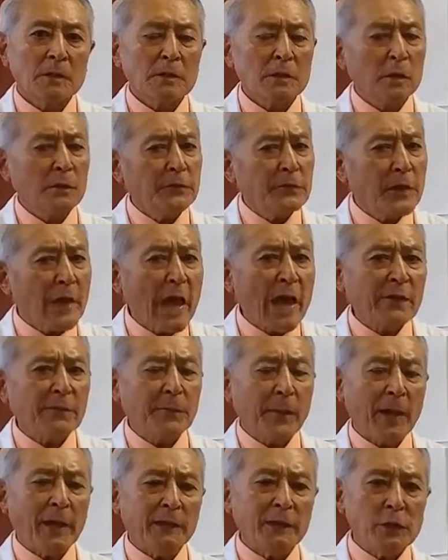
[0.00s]
So if you
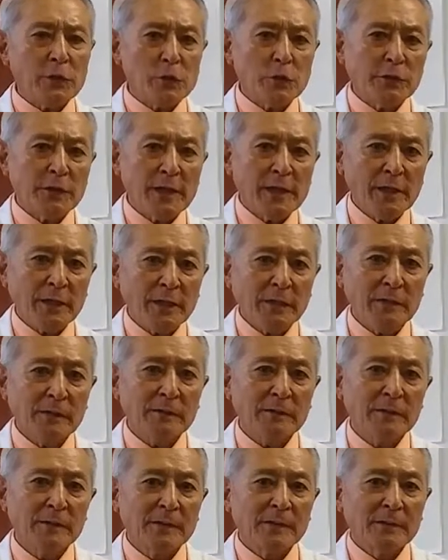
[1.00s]
have pain in your
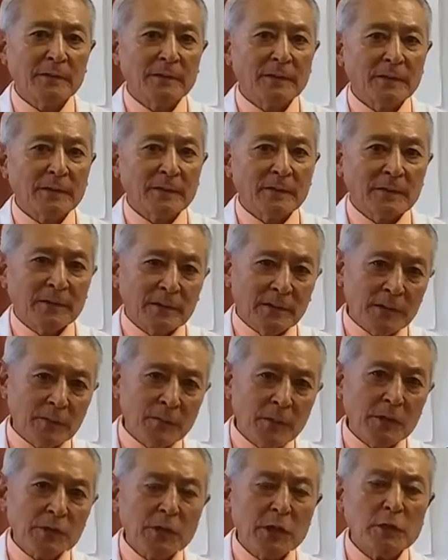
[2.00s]
knee,
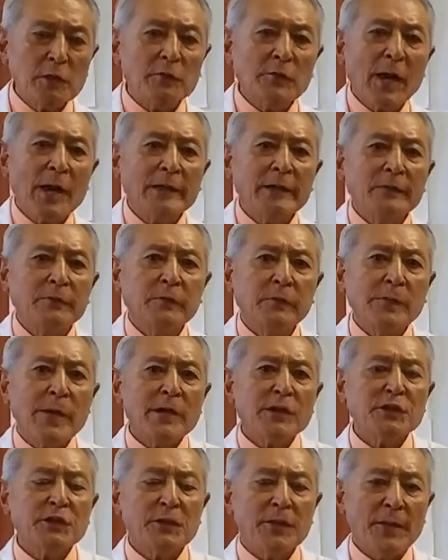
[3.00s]
it means that you've got
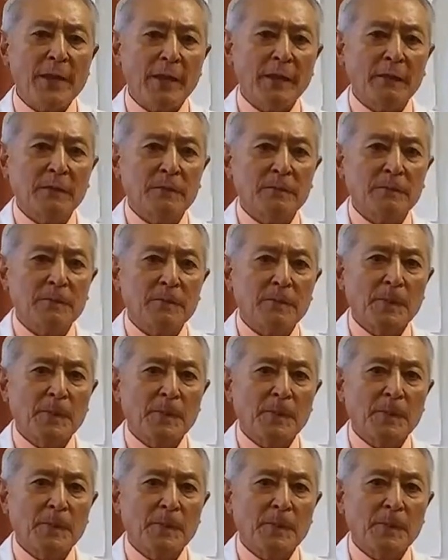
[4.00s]
inflammation there.